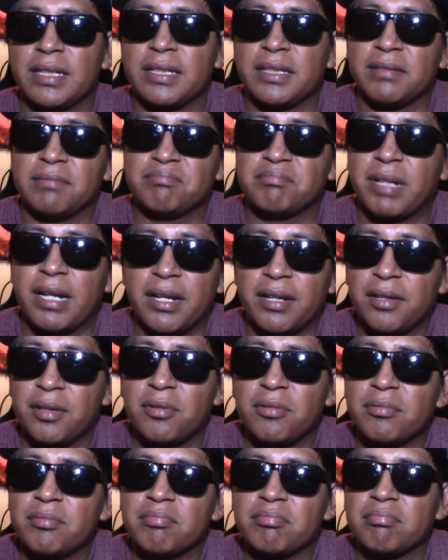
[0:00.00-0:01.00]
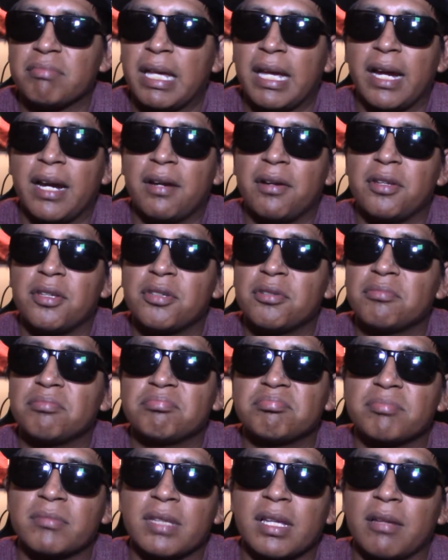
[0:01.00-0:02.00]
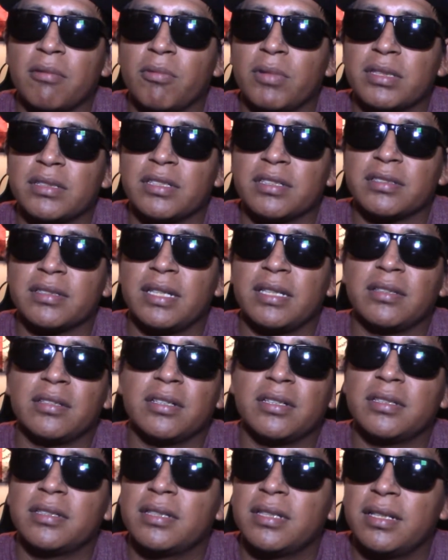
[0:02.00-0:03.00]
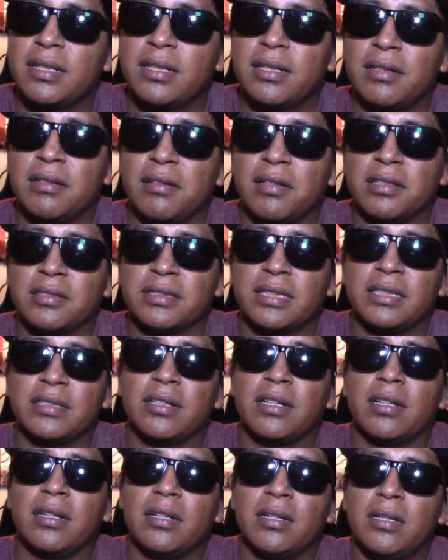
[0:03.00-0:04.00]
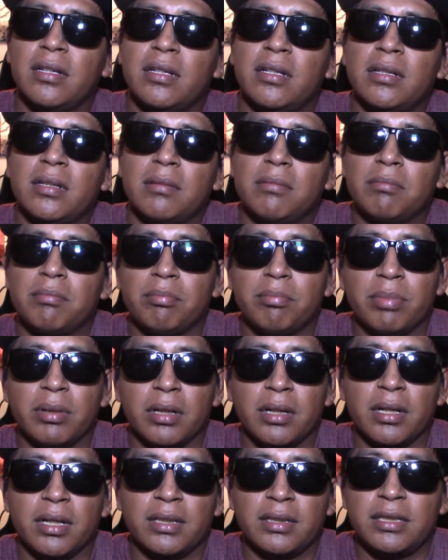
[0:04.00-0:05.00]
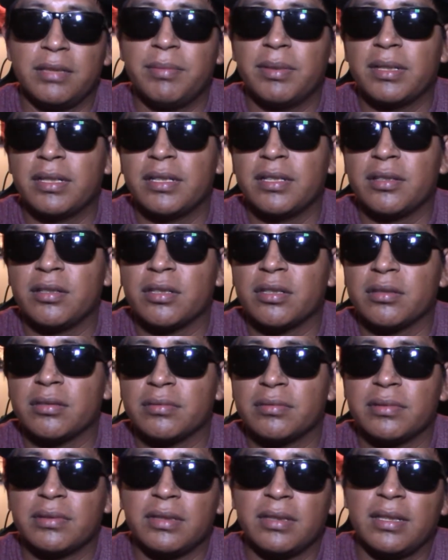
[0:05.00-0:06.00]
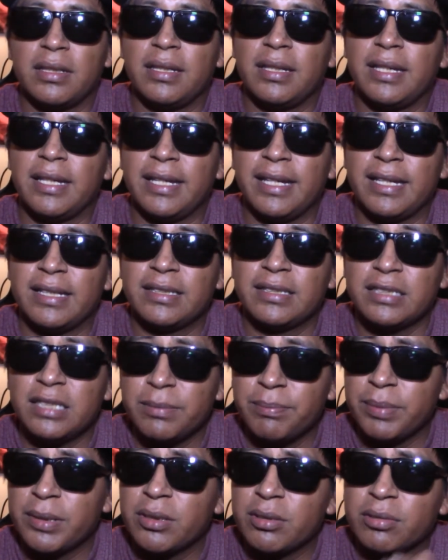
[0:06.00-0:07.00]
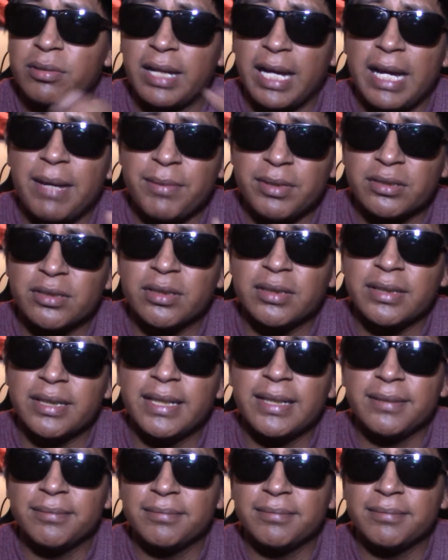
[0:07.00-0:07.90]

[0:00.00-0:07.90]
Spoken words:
hire you, they hire you, and once you're signed on, you're signed on. But typically, a typical Amazon day